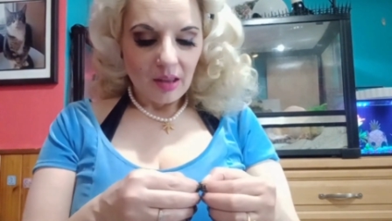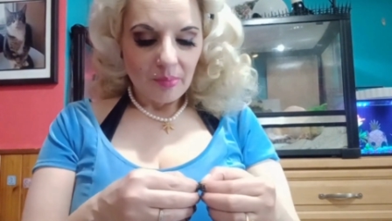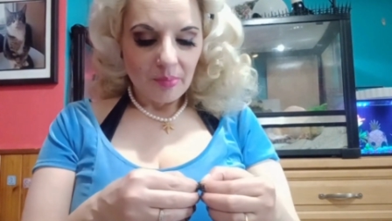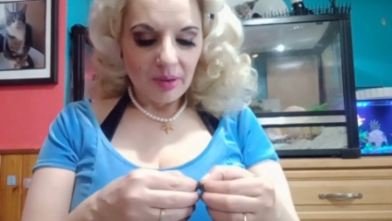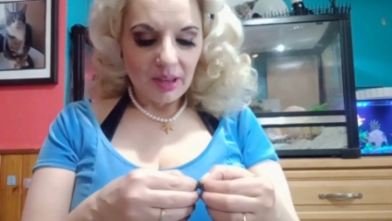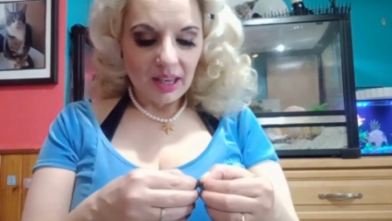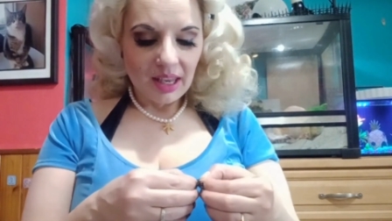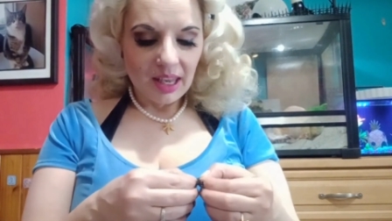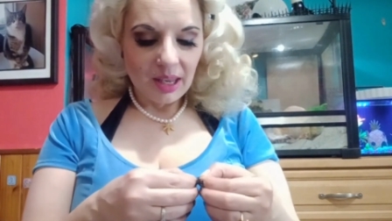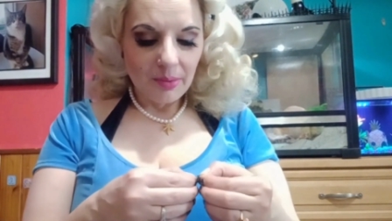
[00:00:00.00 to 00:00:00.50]

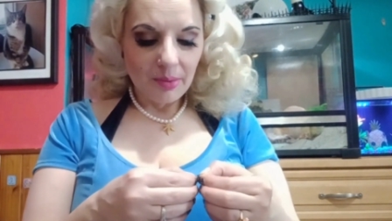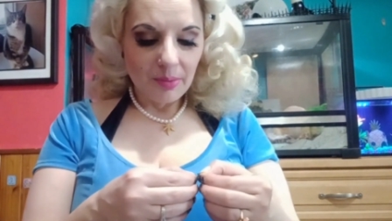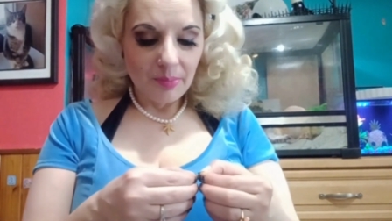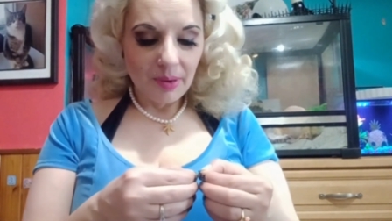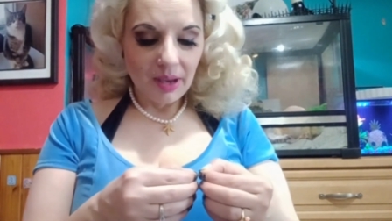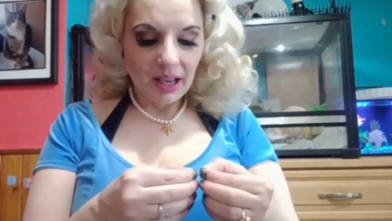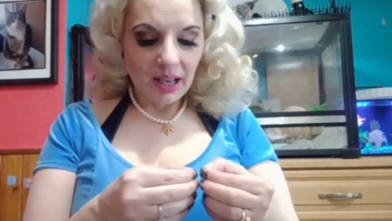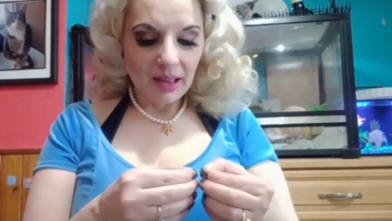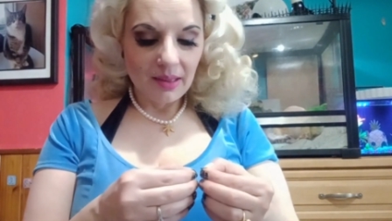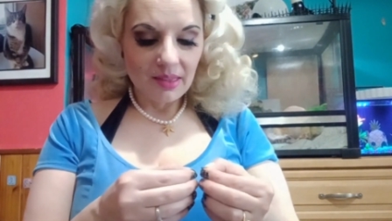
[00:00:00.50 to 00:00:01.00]
But he would
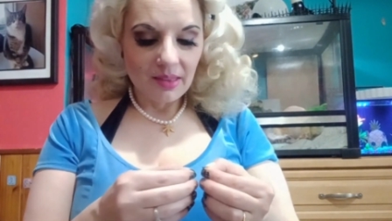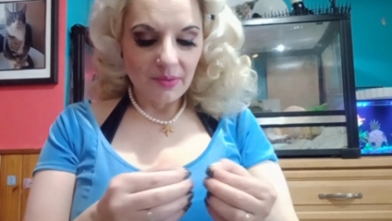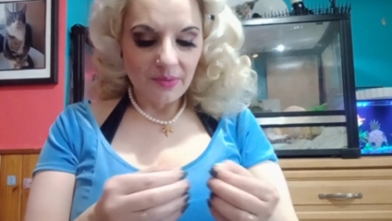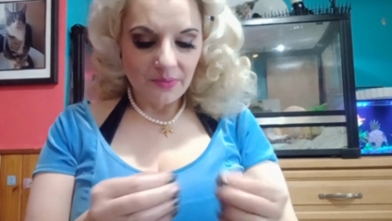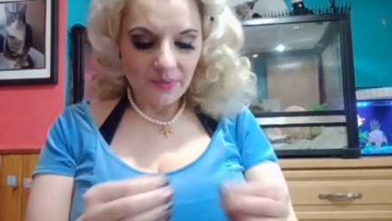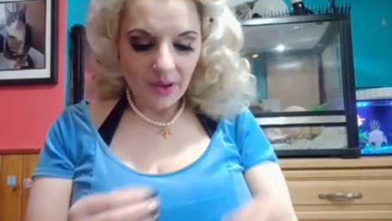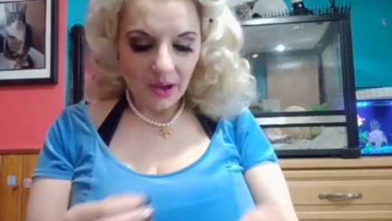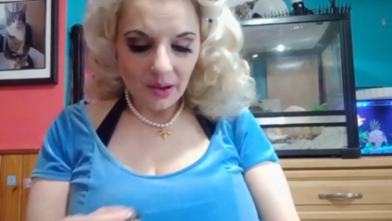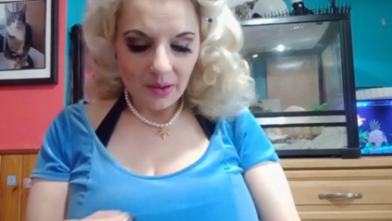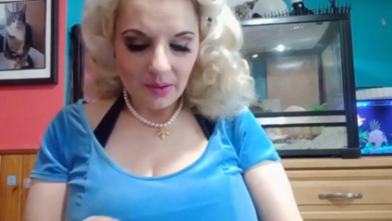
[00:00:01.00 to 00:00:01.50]
pick up the
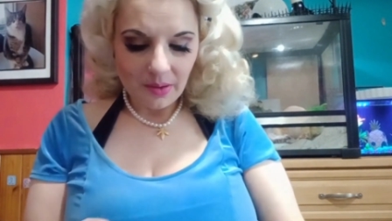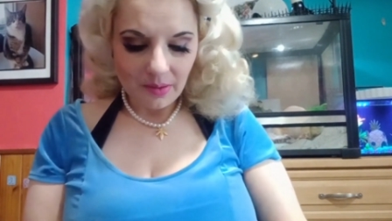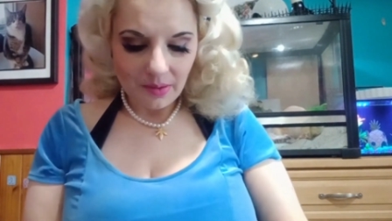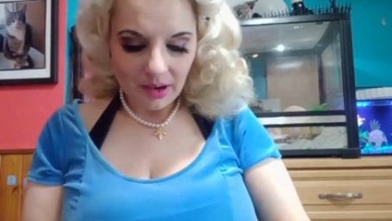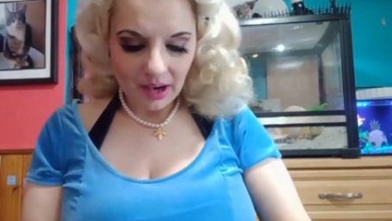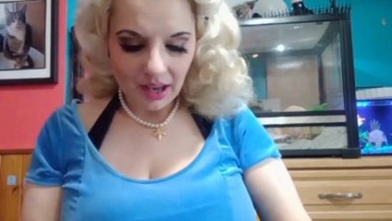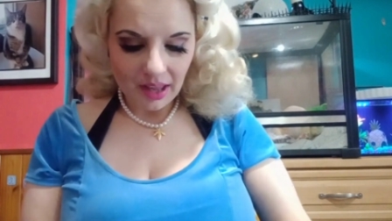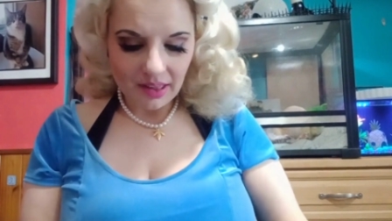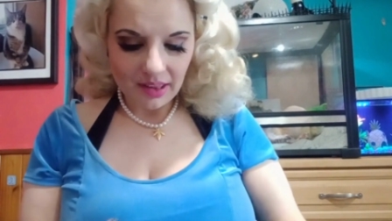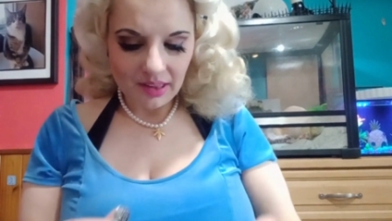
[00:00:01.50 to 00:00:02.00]

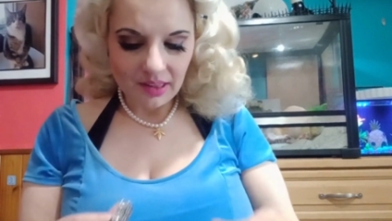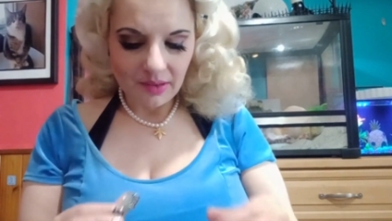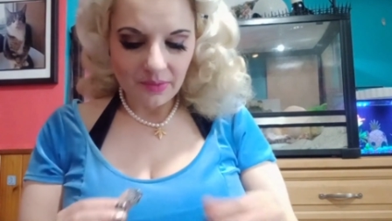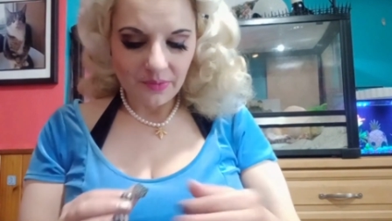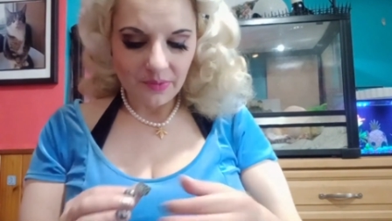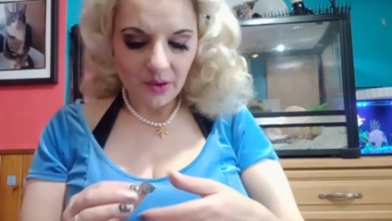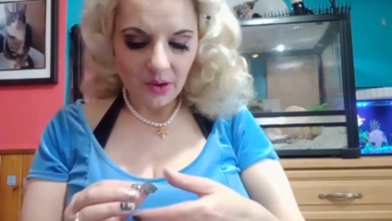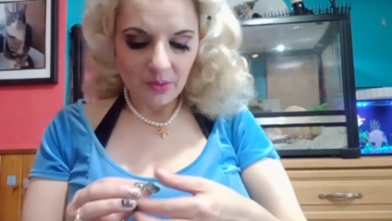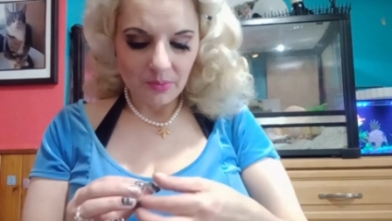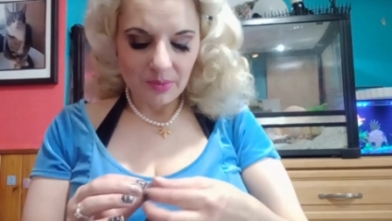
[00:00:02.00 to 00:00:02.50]
phone, and then the
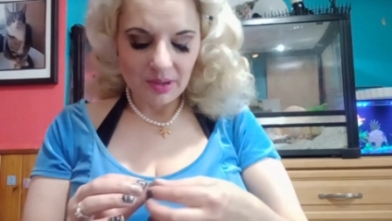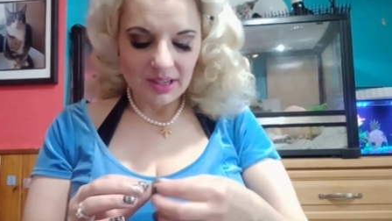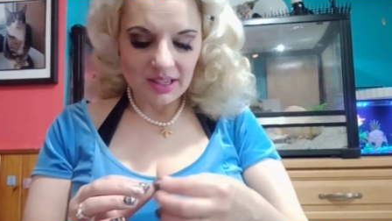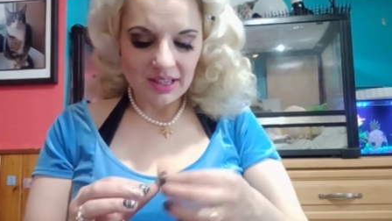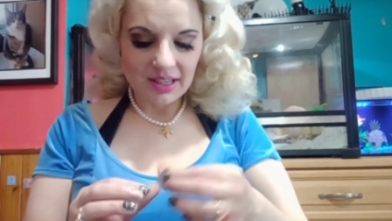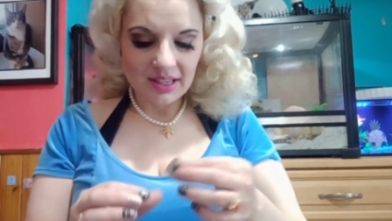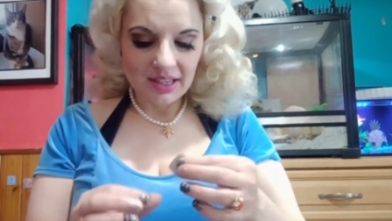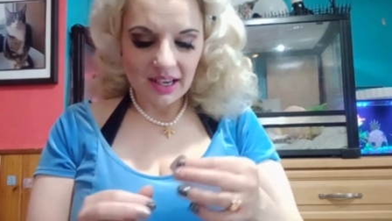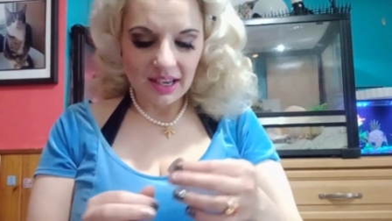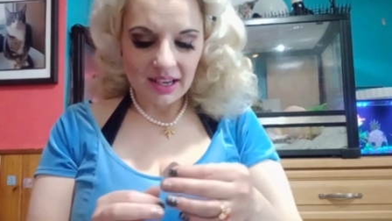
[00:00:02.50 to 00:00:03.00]
phone would
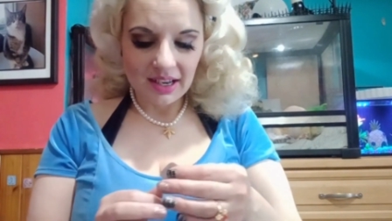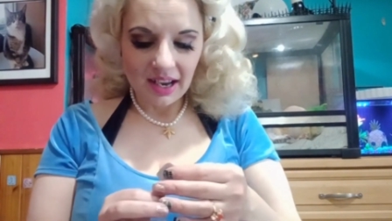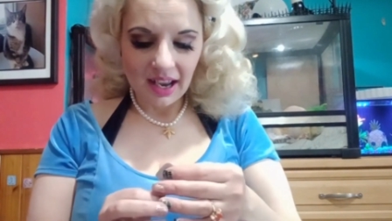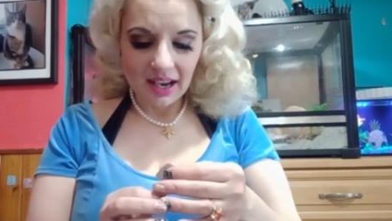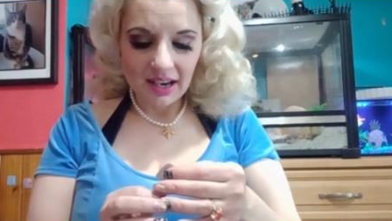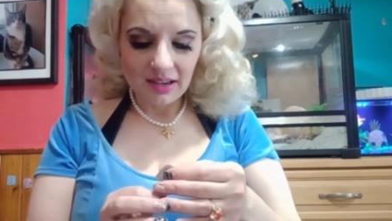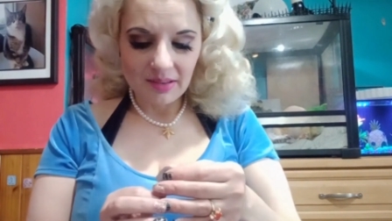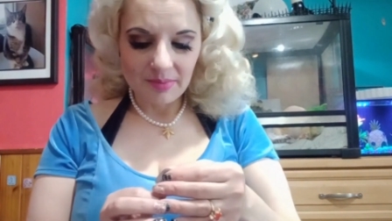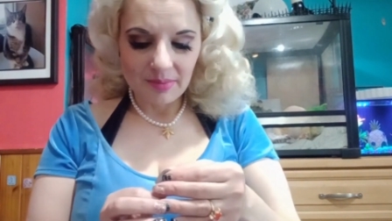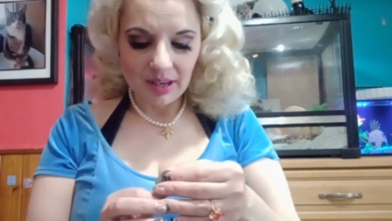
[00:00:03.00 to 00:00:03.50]

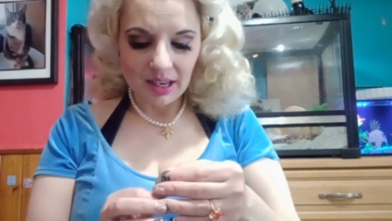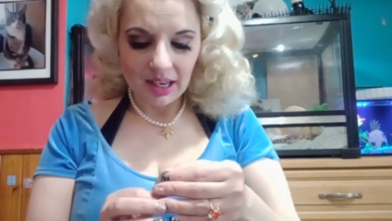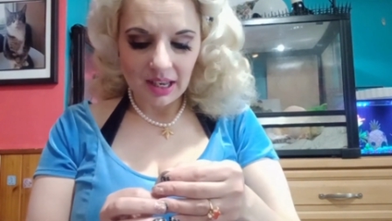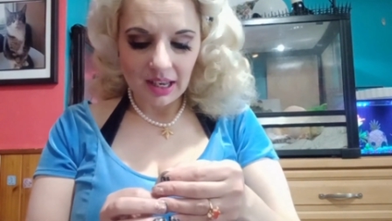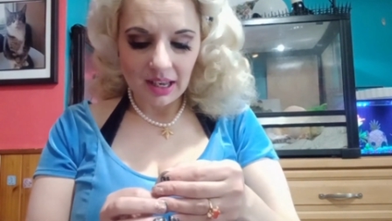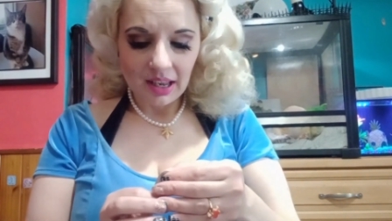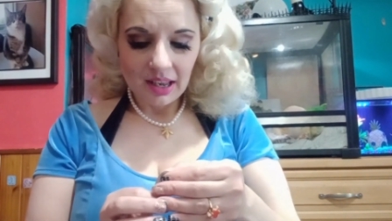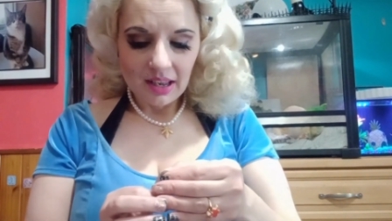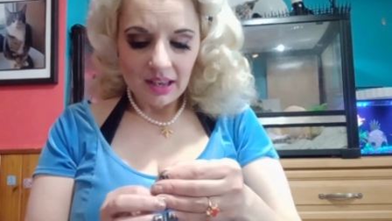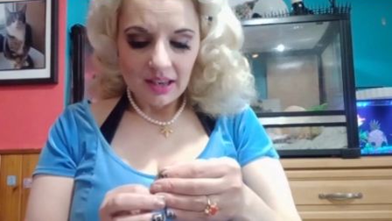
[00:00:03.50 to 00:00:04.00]
disconnect me.